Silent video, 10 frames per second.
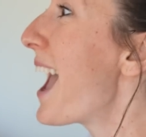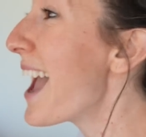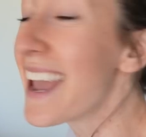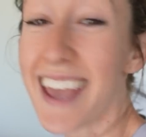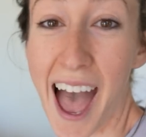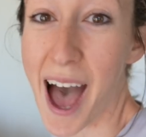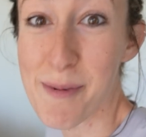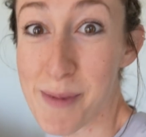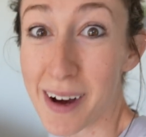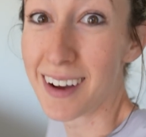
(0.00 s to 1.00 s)

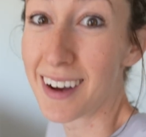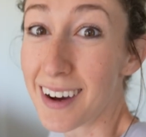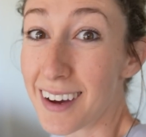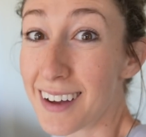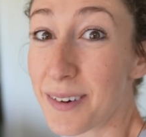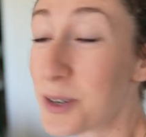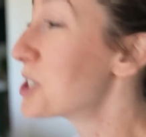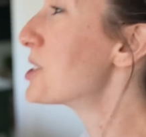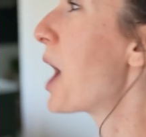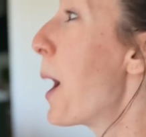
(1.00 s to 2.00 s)
a.m., which
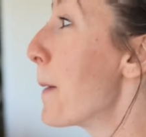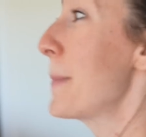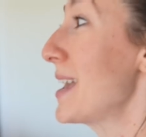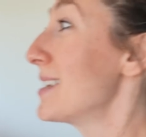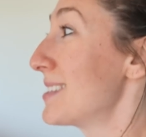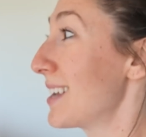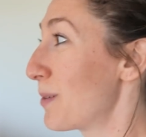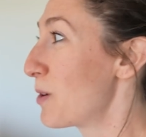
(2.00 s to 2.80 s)
is amazing.